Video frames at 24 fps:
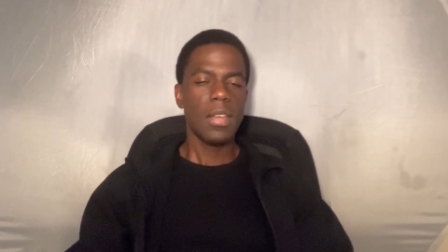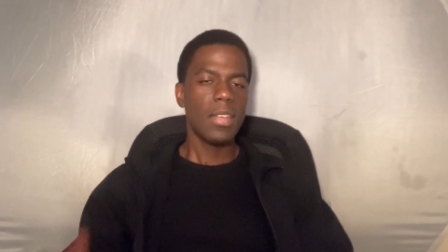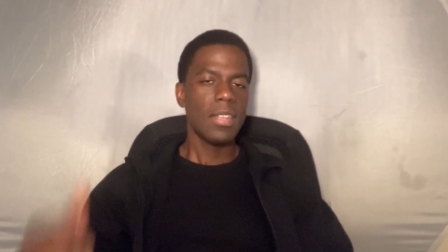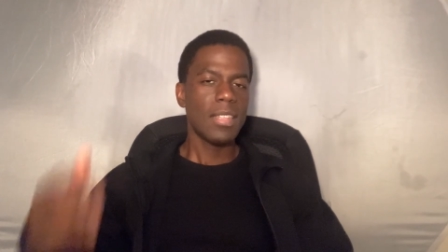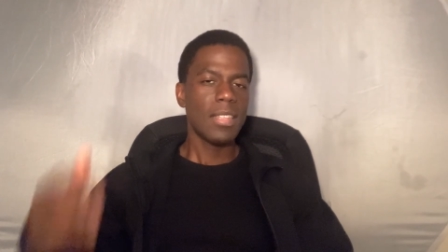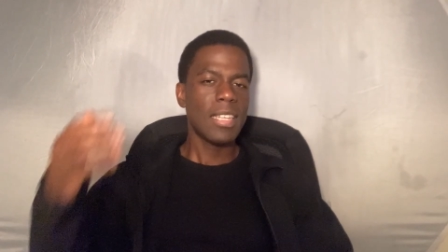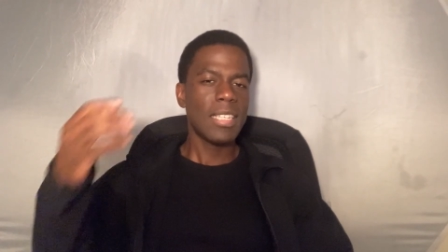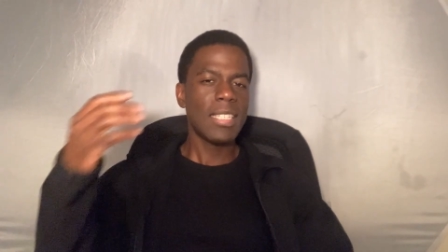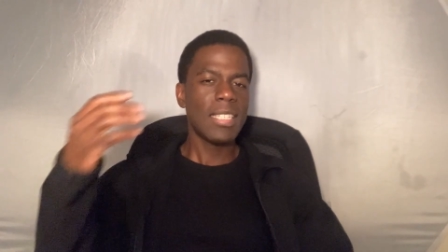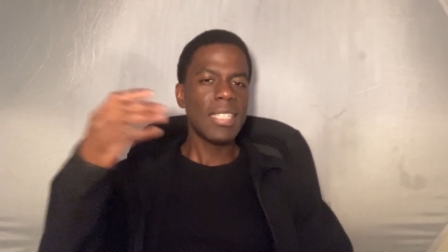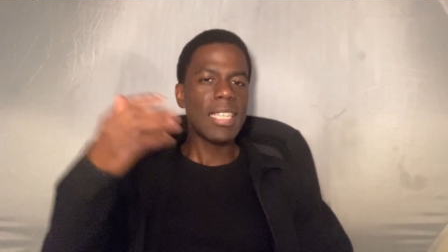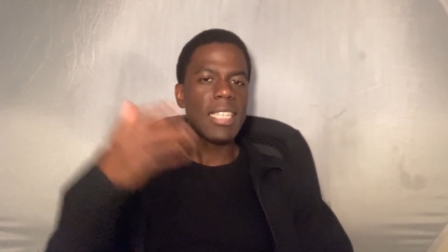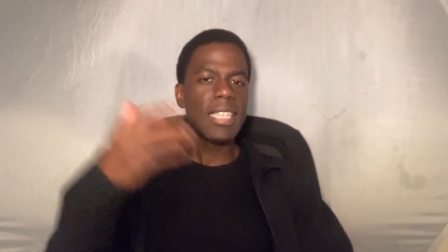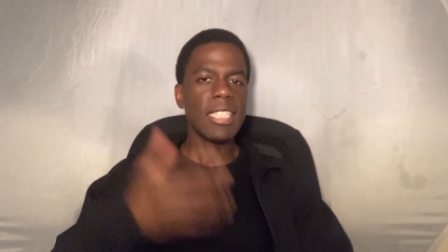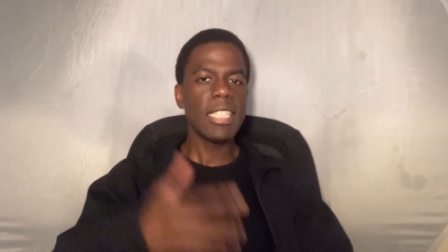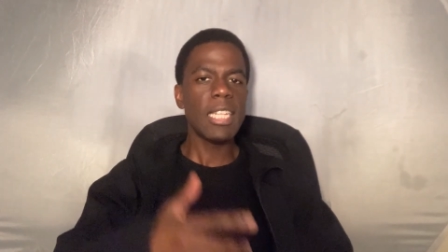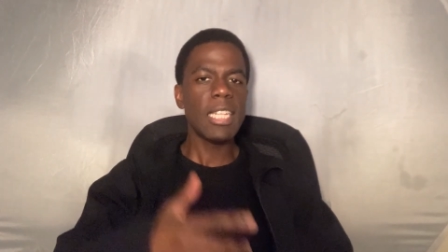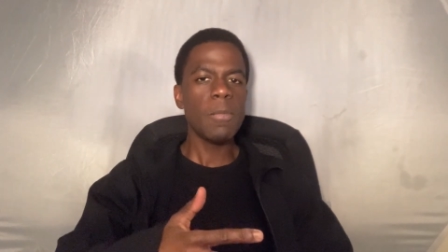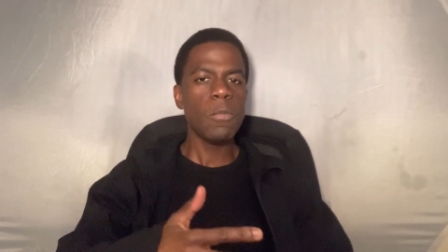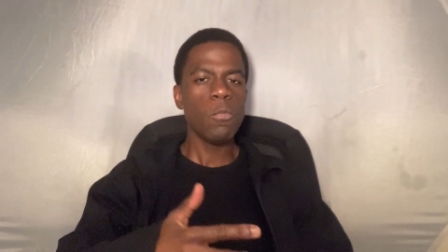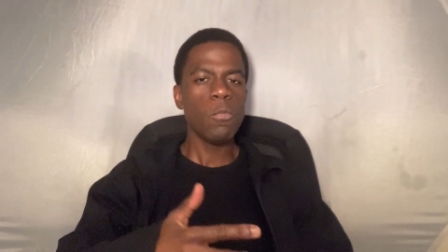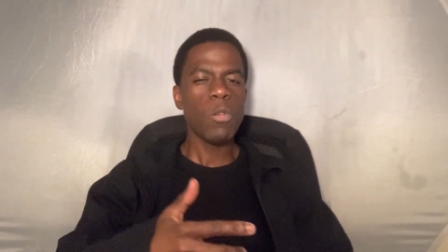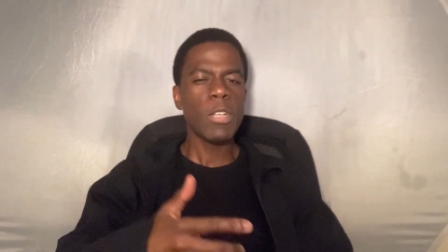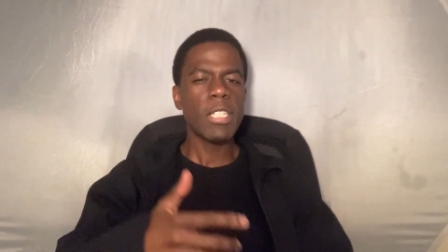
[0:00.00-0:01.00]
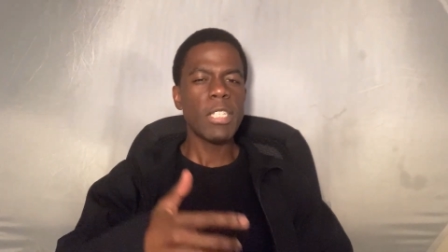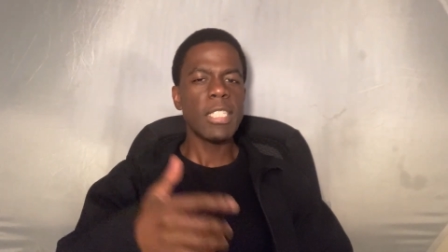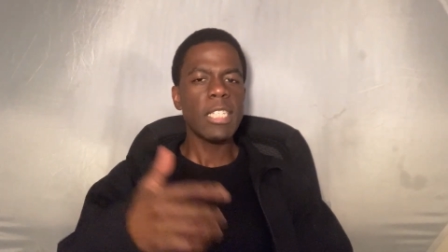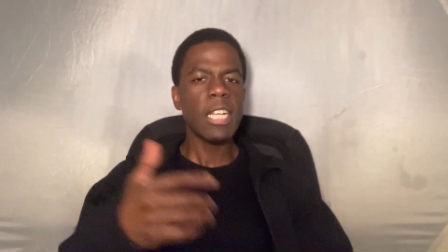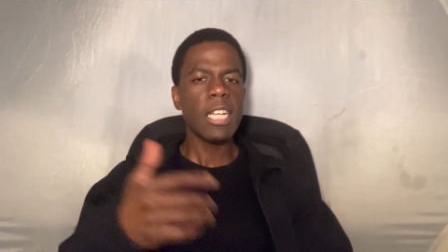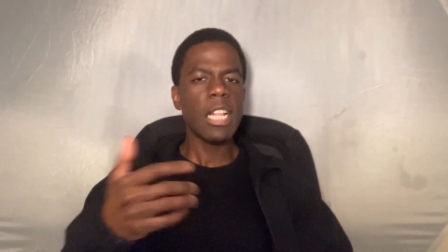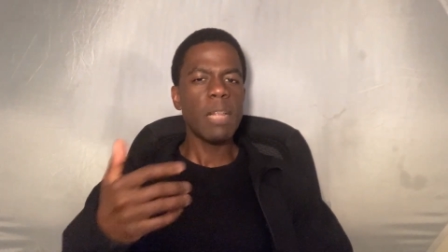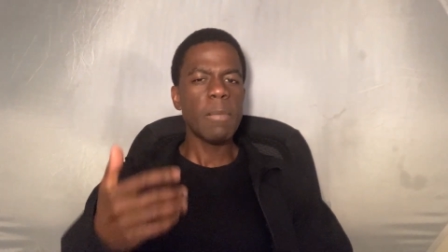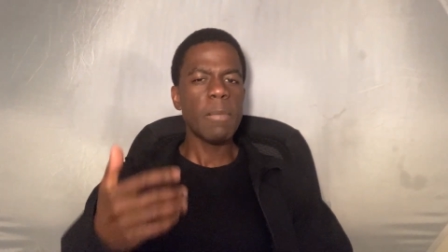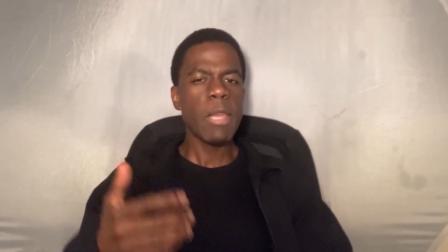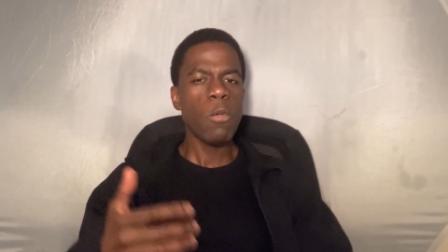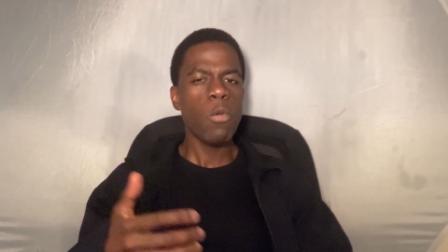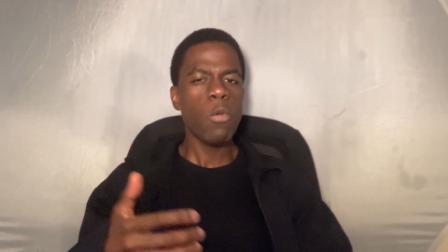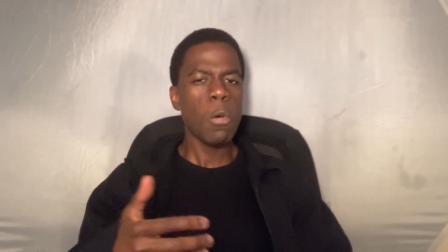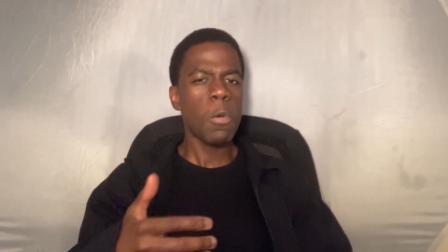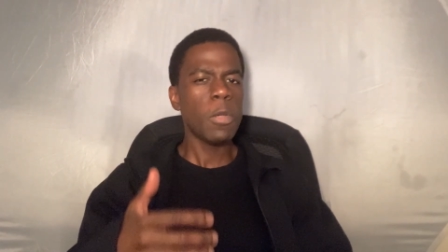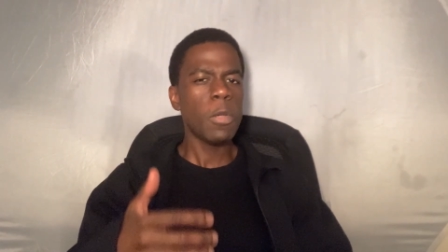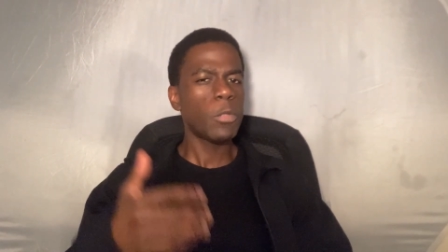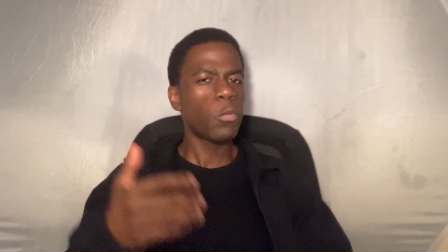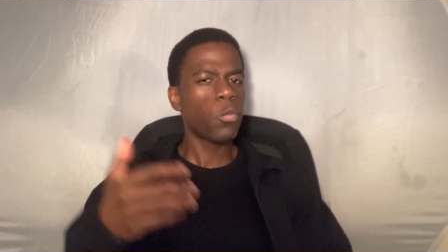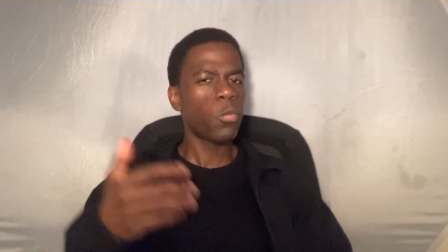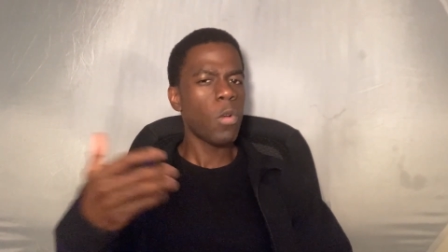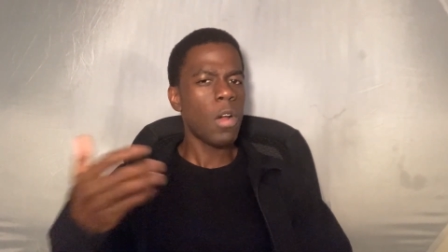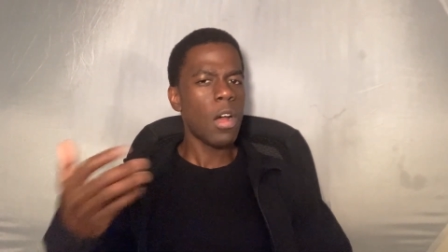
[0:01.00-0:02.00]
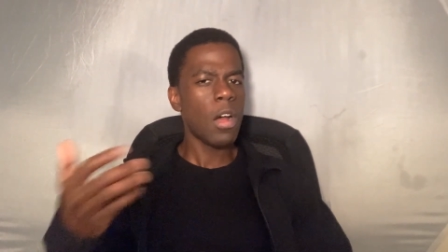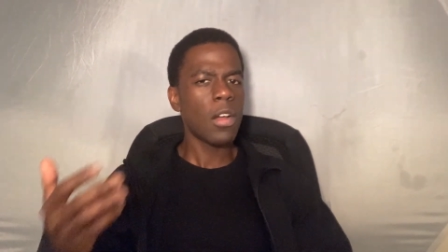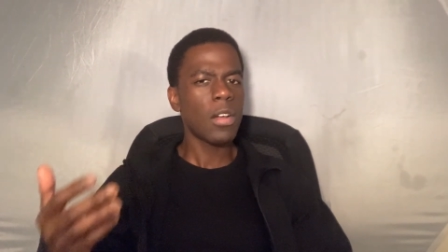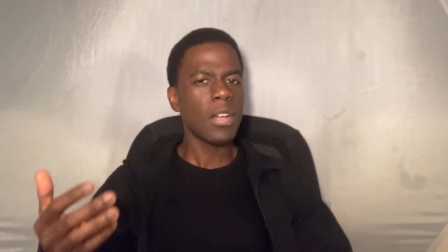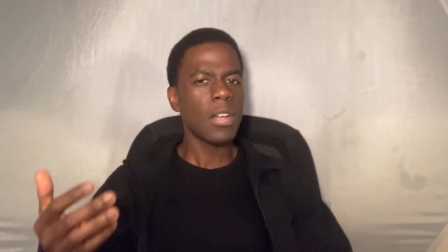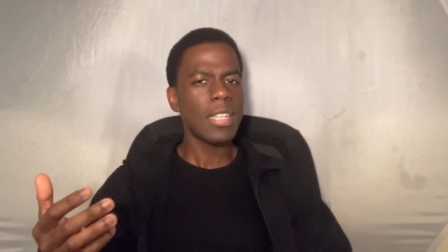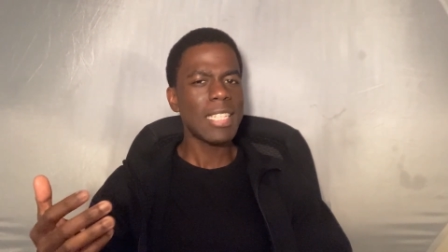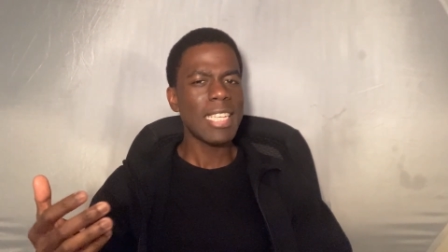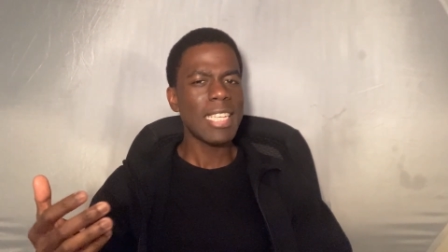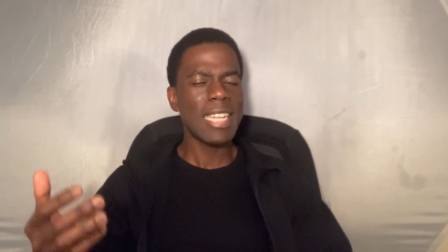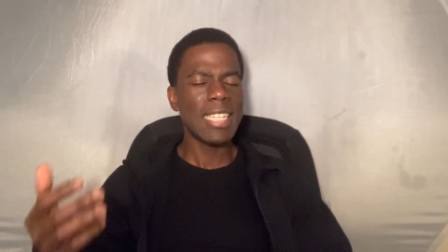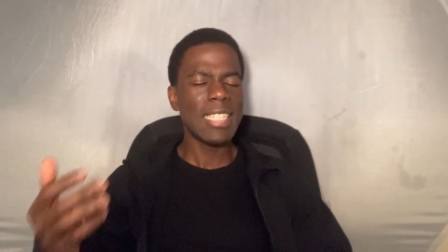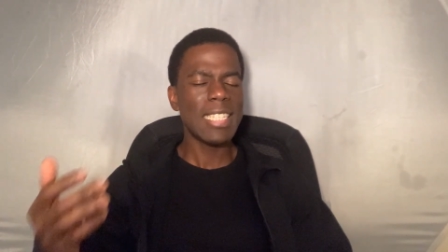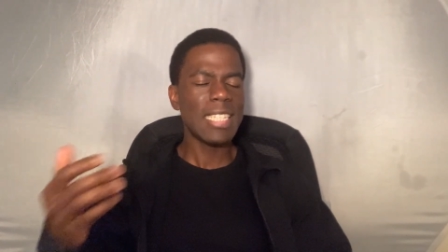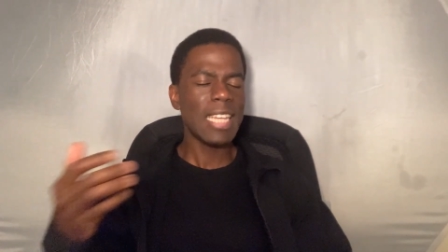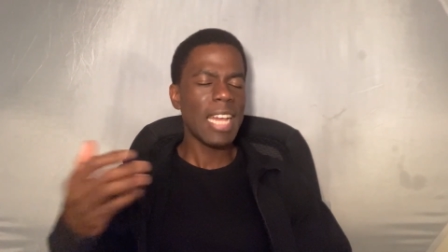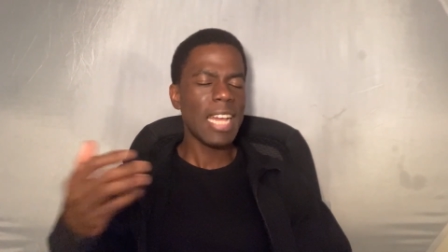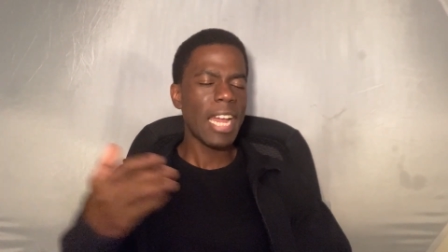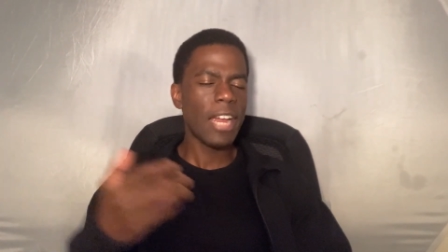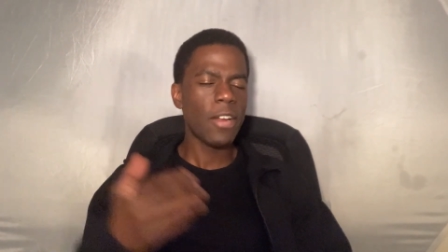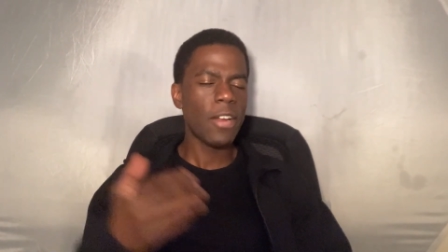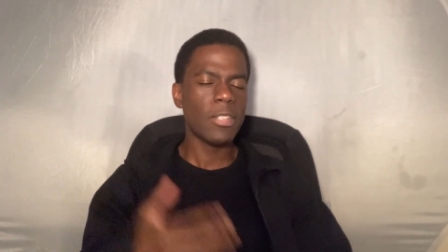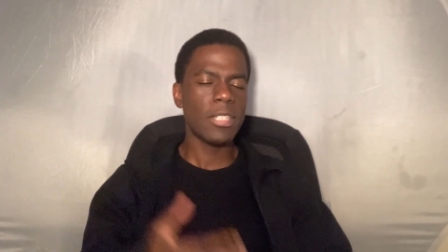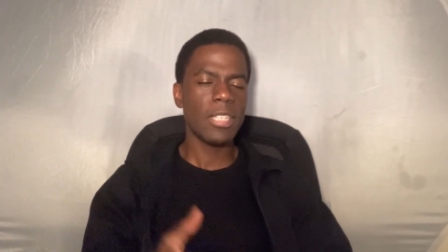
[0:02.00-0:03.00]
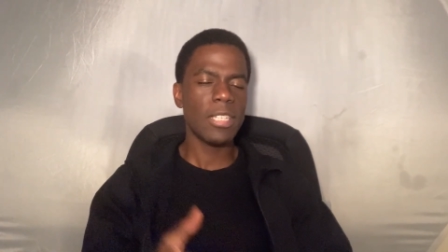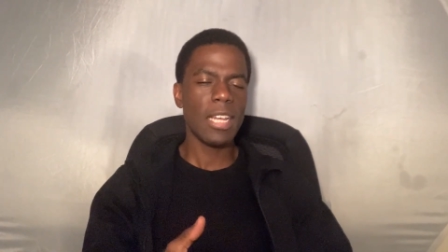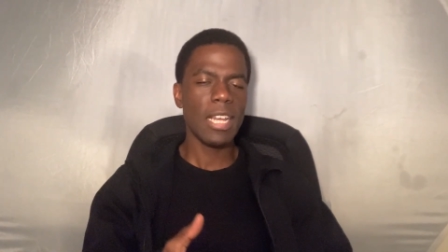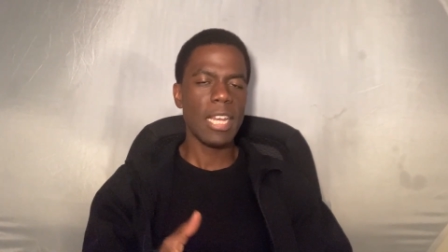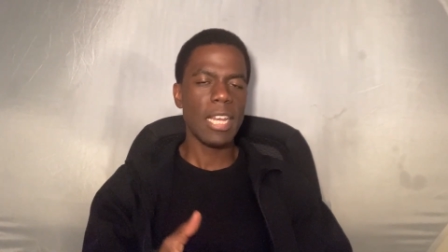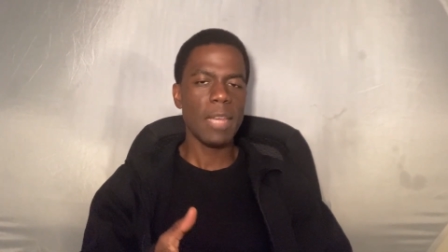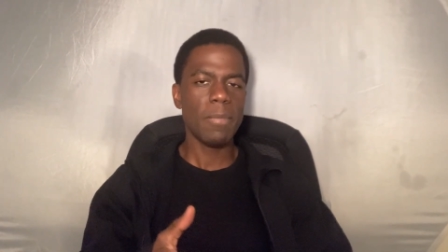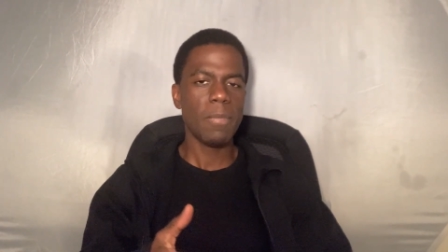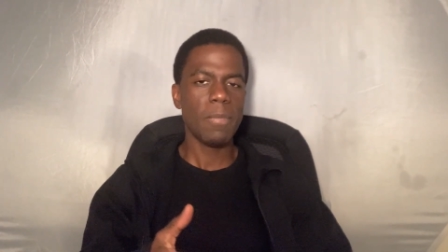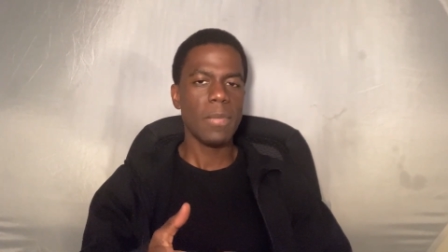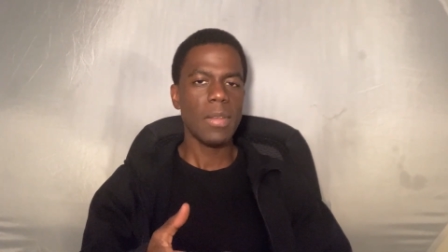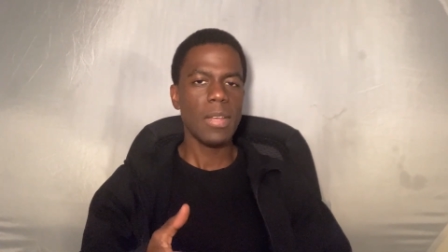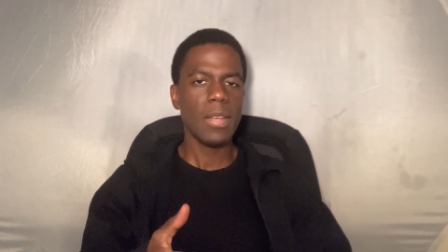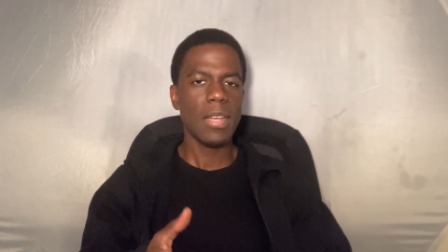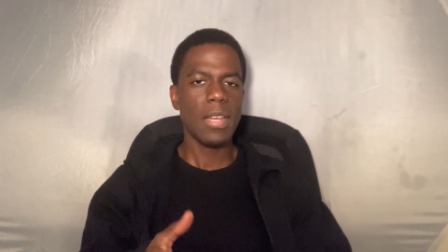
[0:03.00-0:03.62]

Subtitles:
The system was telling me what was wrong the entire time.